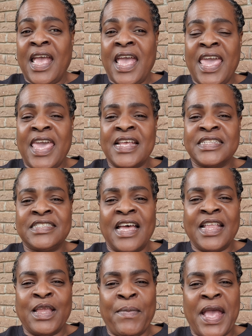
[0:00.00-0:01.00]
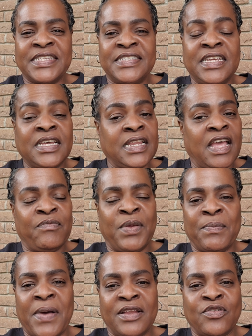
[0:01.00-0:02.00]
And Sonya Massey could have been
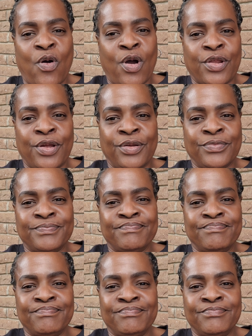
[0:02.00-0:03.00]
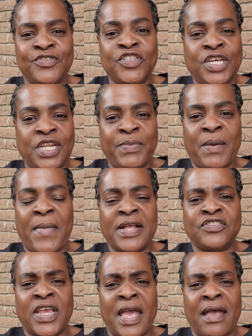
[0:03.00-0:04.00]
my daughter. She could have been my
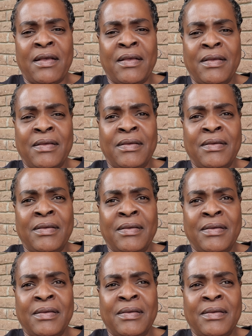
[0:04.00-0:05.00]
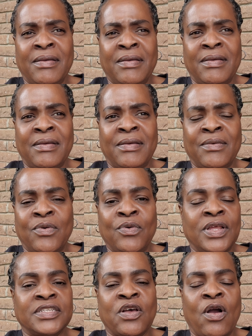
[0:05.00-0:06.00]
child. Ooh,
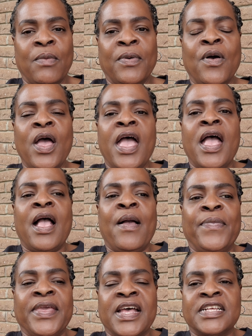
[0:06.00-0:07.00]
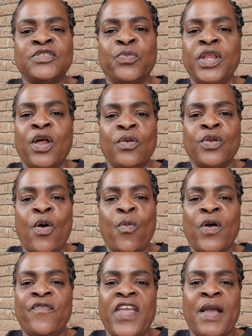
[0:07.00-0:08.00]
that's horrible. Because we don't know
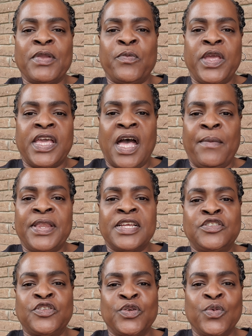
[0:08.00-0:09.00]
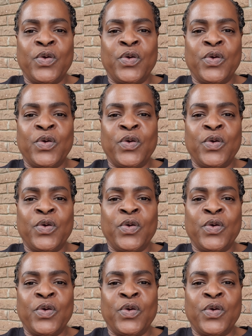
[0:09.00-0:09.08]
what family we coming into.